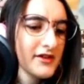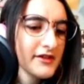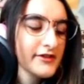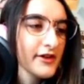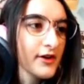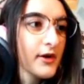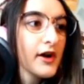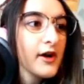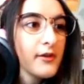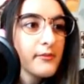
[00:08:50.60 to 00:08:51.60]
So
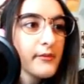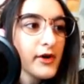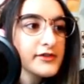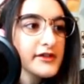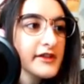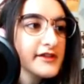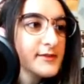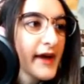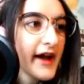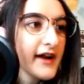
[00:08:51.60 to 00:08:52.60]
most of this
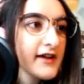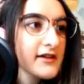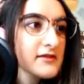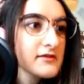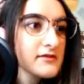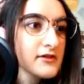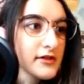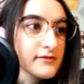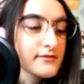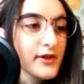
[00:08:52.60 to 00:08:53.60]
pack,
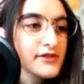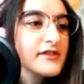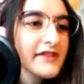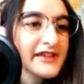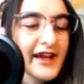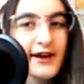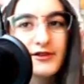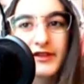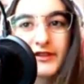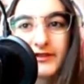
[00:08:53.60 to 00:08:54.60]
or most of this
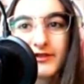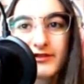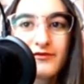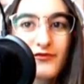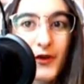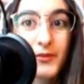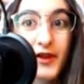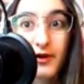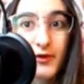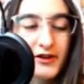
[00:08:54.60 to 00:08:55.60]
house, is from
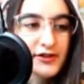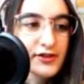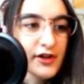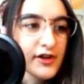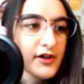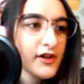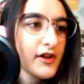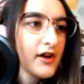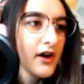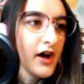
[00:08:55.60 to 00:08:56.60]
the original.
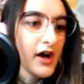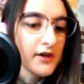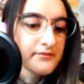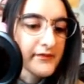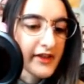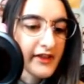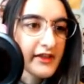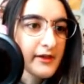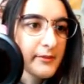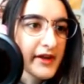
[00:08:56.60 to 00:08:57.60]
I think
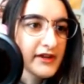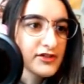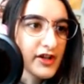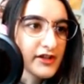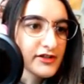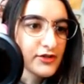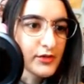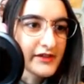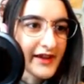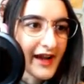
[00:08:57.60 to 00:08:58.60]
the biggest changes
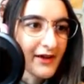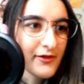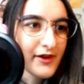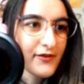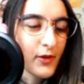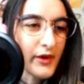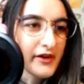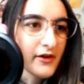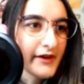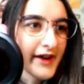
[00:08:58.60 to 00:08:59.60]
was I got rid of a
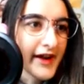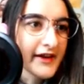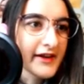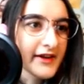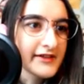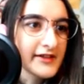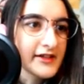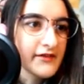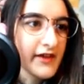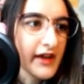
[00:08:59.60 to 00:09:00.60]
window and added a
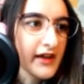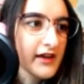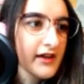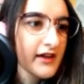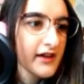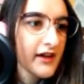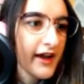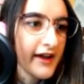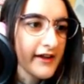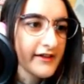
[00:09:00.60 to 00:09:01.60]
TV,
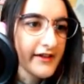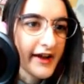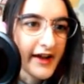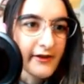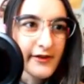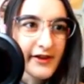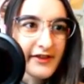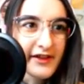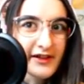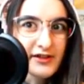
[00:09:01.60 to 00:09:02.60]
and I got rid of
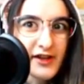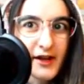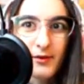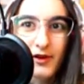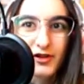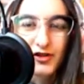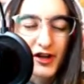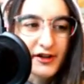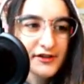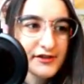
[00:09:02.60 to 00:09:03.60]
the table and
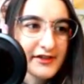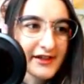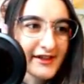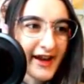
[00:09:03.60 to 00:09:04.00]
chairs and